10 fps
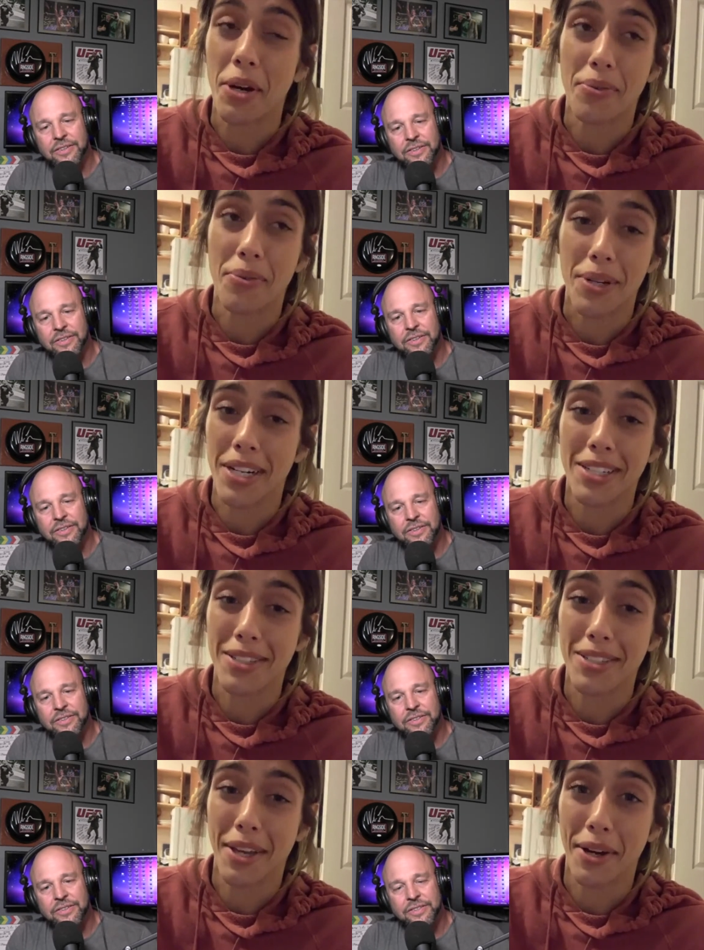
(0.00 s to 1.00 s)
Speaker 1: be over.
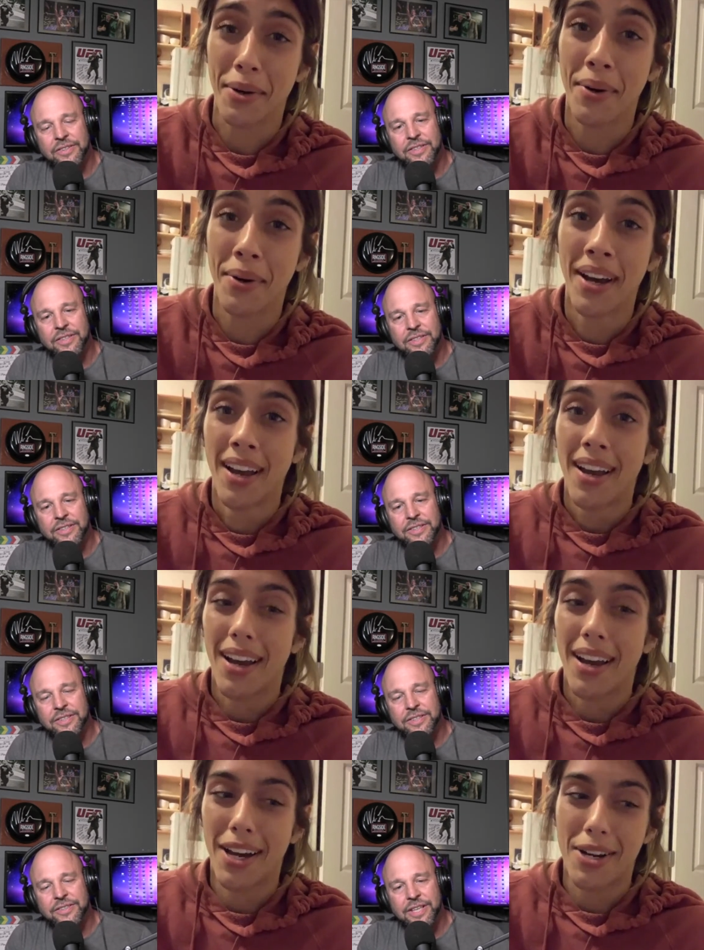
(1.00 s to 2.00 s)
So,
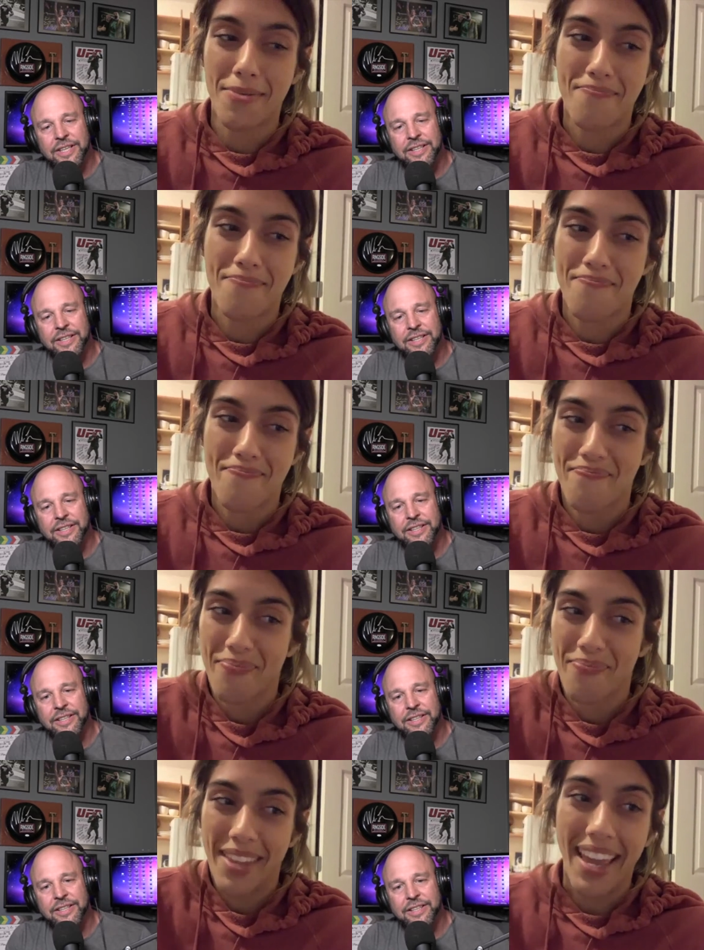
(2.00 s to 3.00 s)
okay. um,
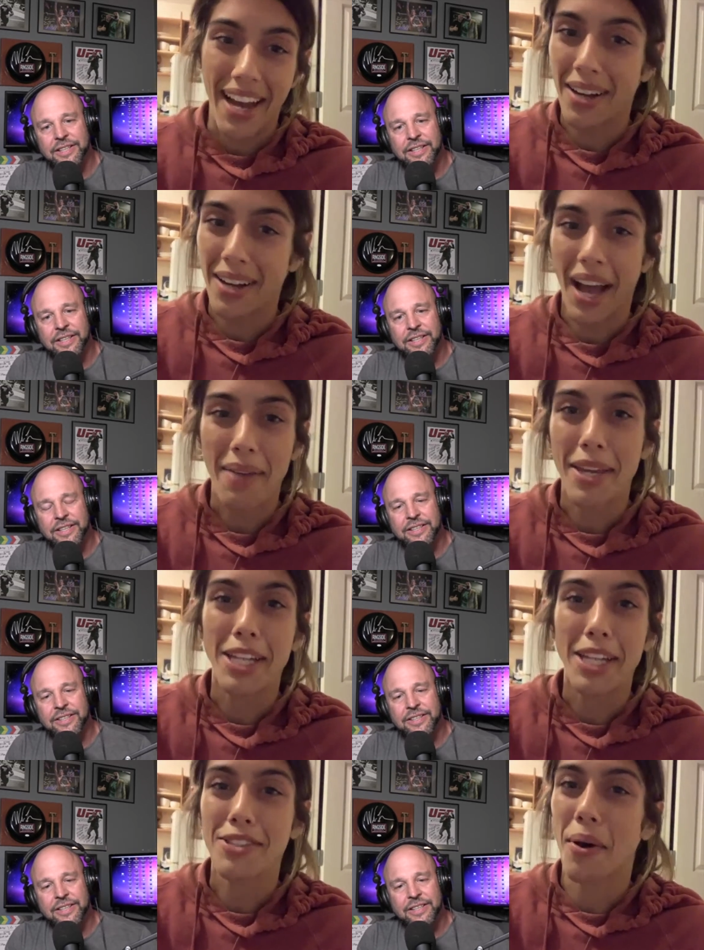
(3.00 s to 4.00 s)
yeah, I
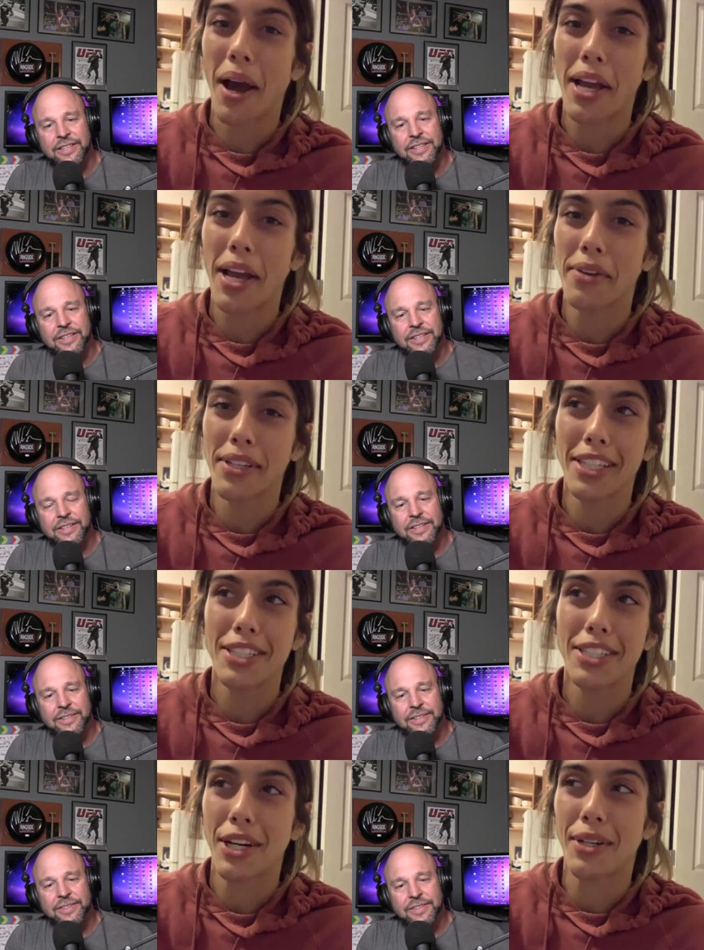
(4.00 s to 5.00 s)
mean, so I
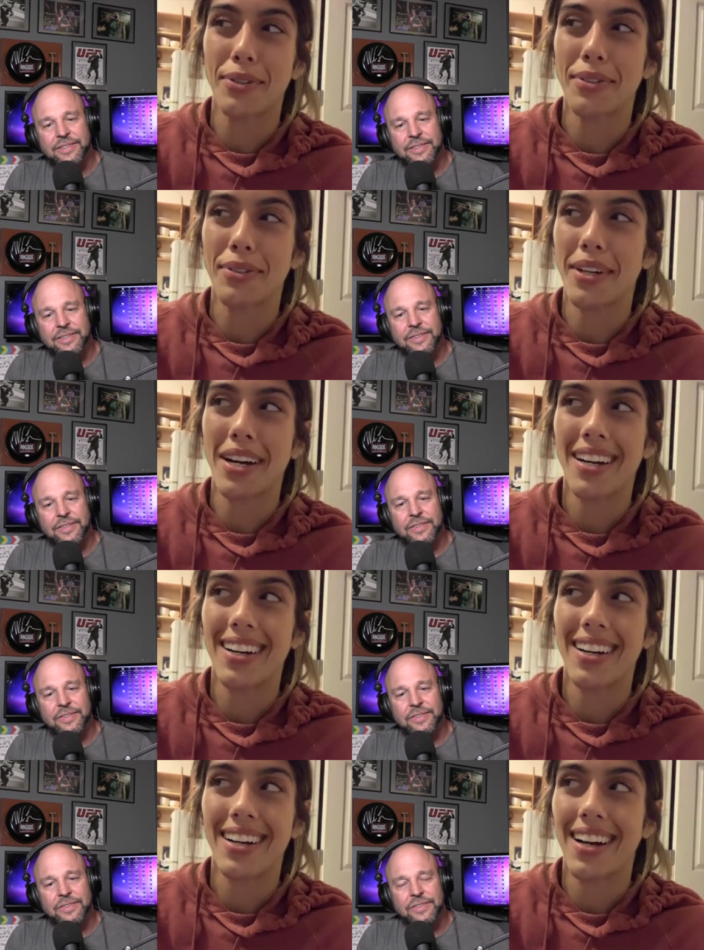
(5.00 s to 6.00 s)
really don't,
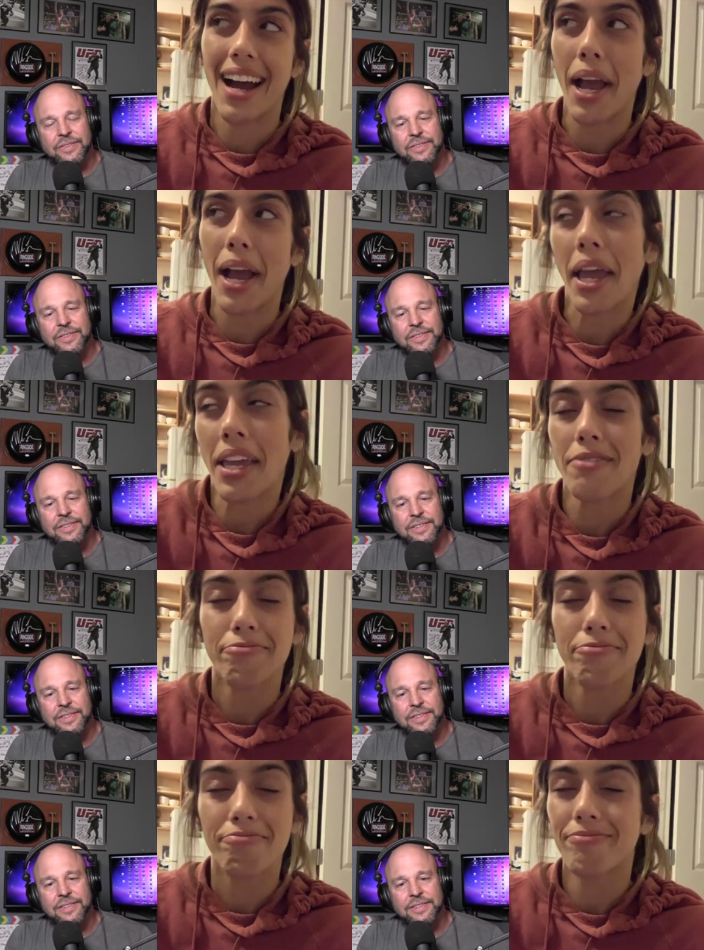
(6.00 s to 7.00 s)
I
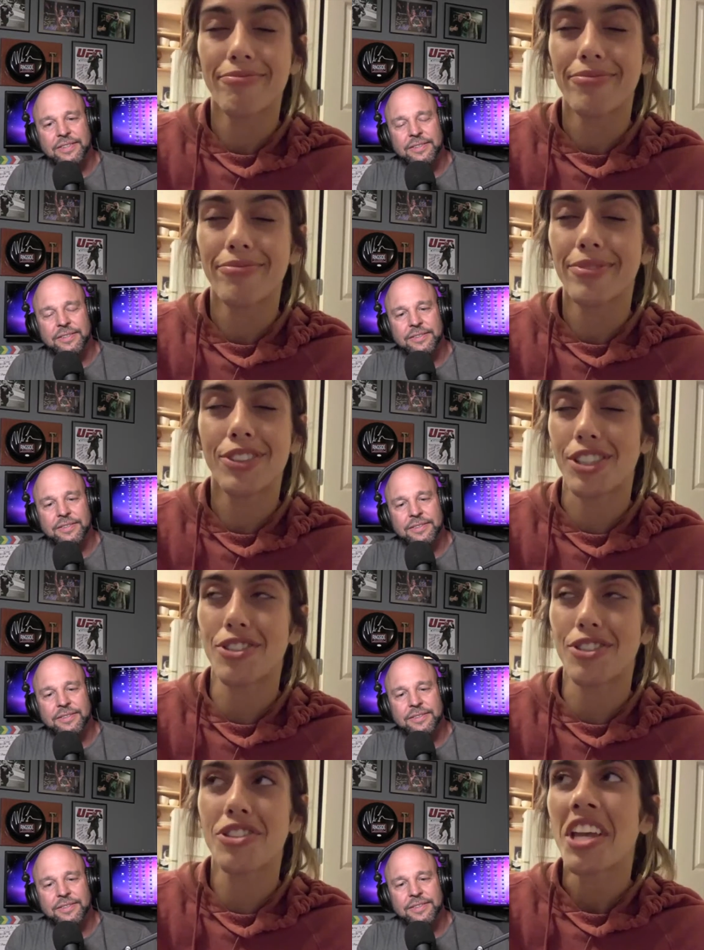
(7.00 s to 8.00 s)

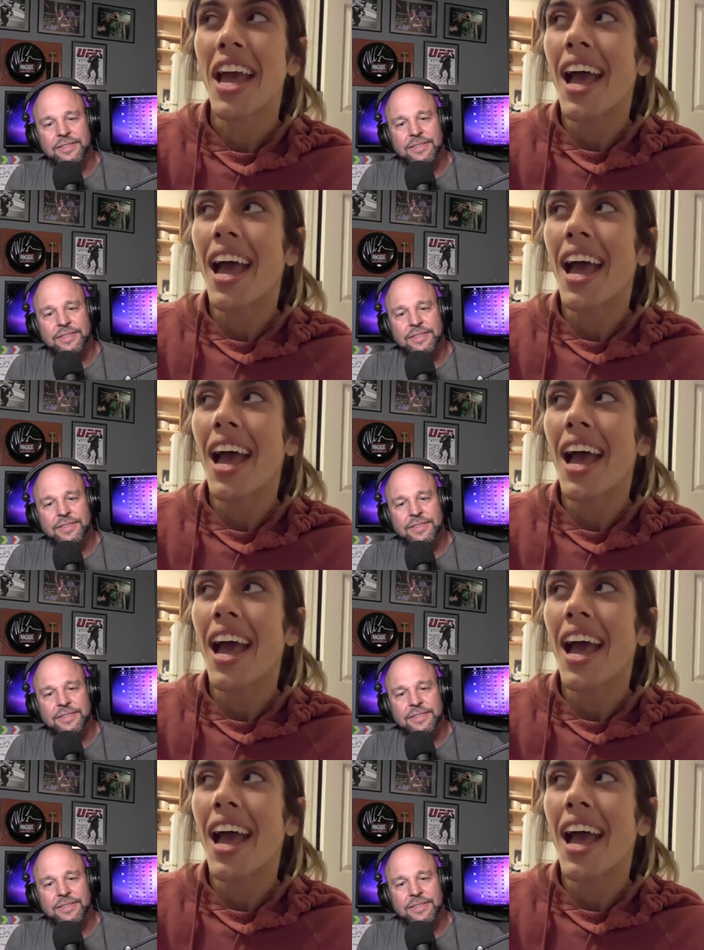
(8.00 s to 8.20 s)
just...